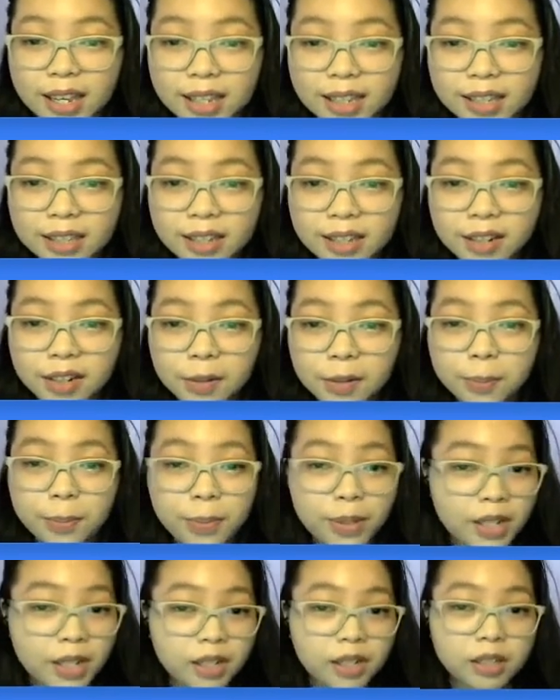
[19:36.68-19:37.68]

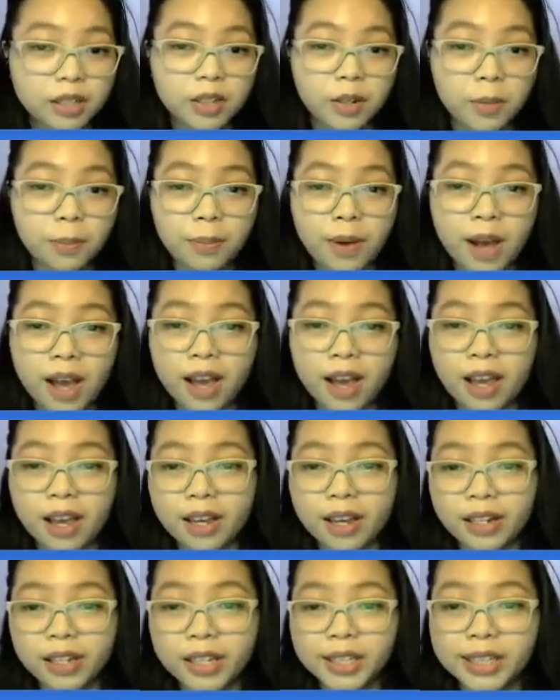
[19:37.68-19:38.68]
and build,
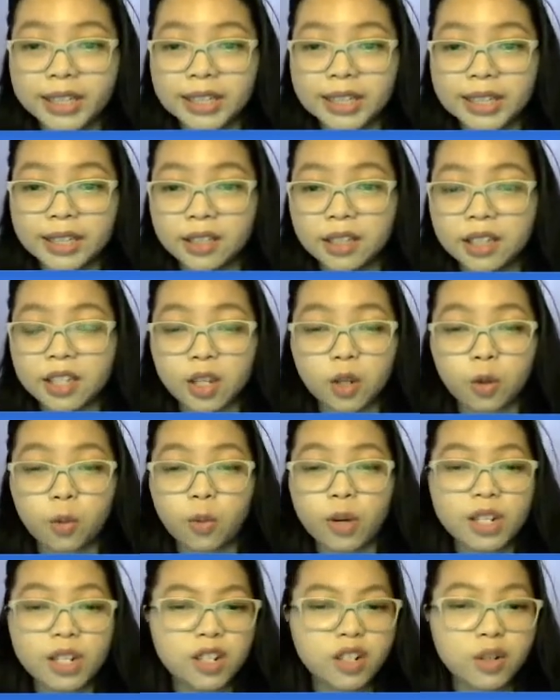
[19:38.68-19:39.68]
compile the
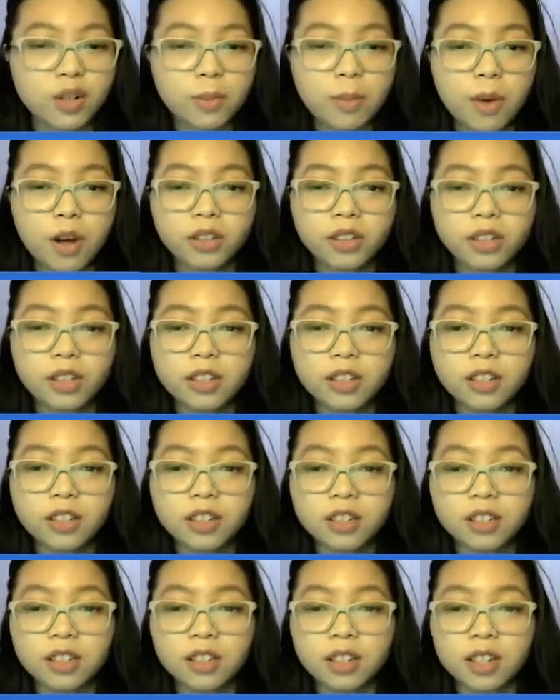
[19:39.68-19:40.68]
sequential
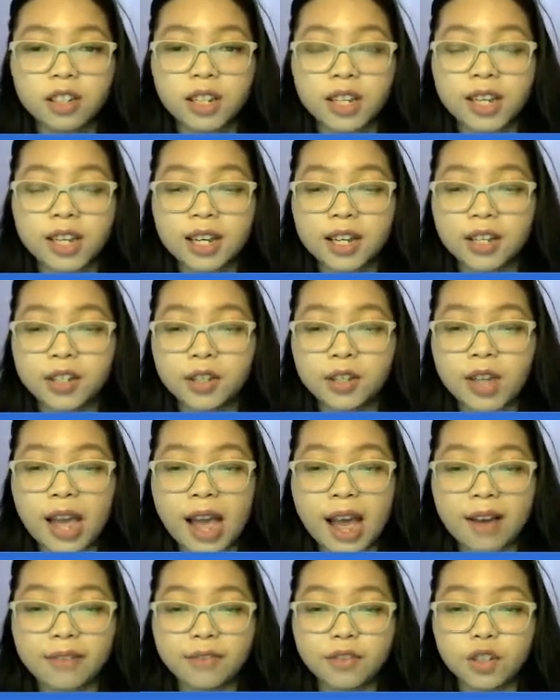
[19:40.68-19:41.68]
models. You
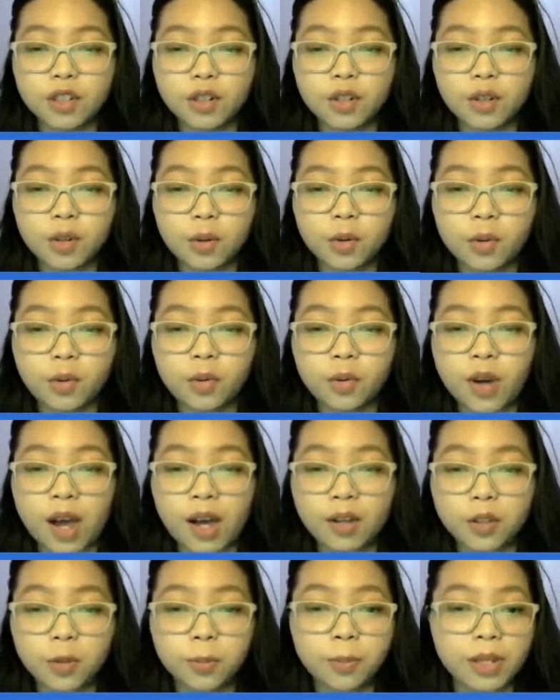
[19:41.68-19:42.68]
have to know
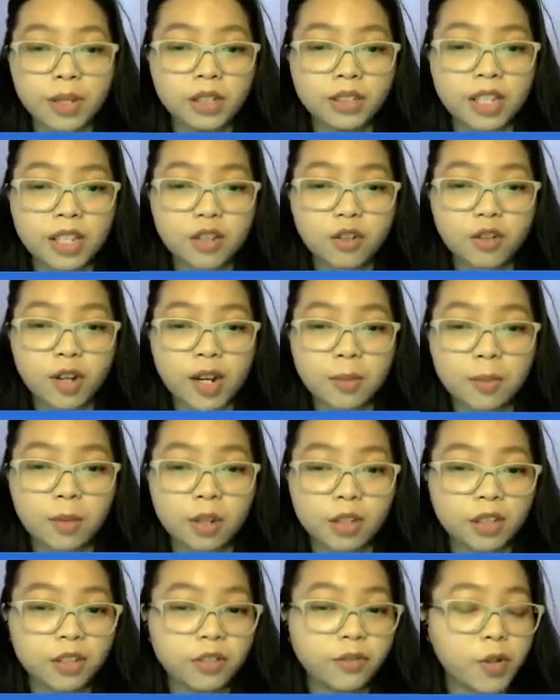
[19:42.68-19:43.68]
how to build and train
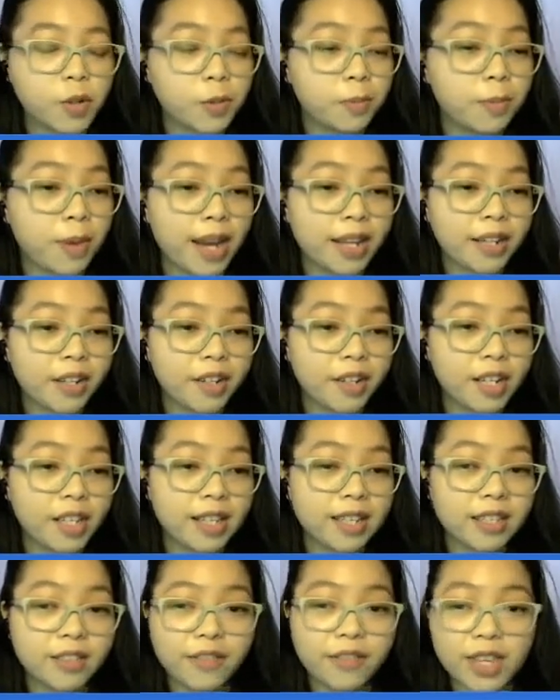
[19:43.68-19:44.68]
models for binary
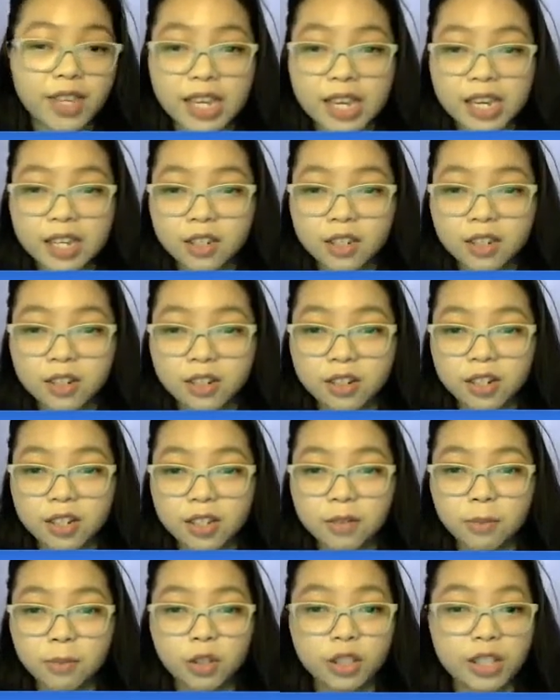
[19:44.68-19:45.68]

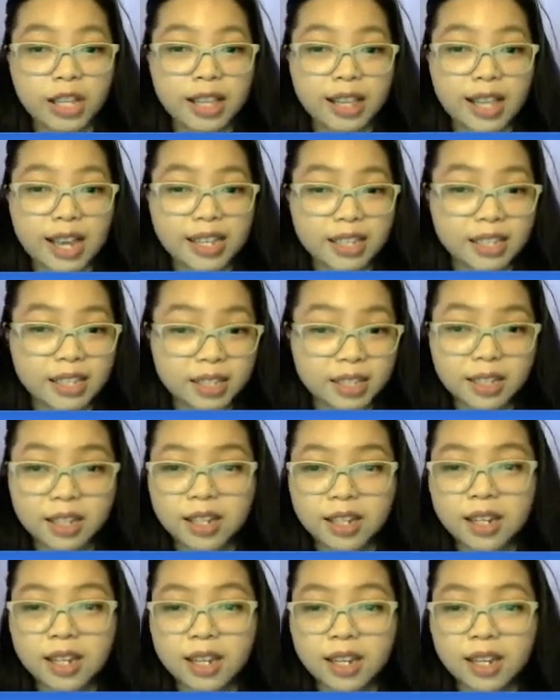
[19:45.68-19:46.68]
classification, multi-class
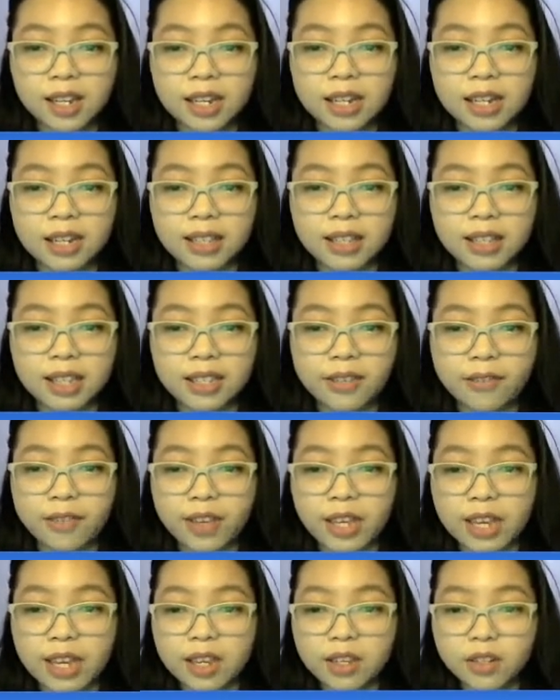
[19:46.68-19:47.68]

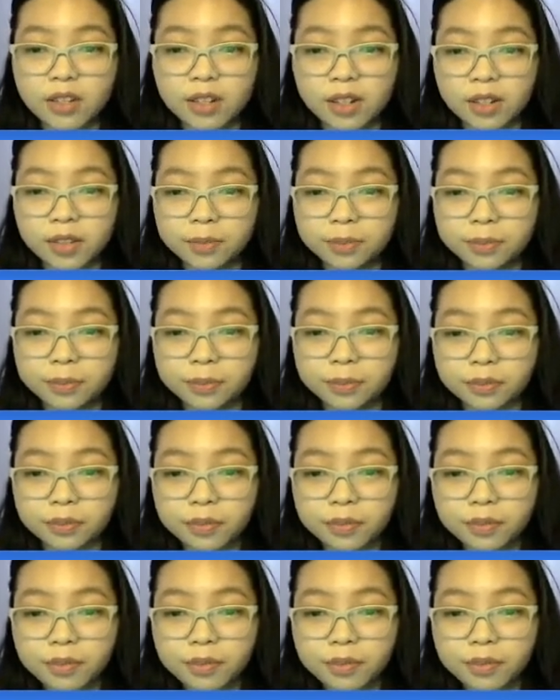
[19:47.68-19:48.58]
classification,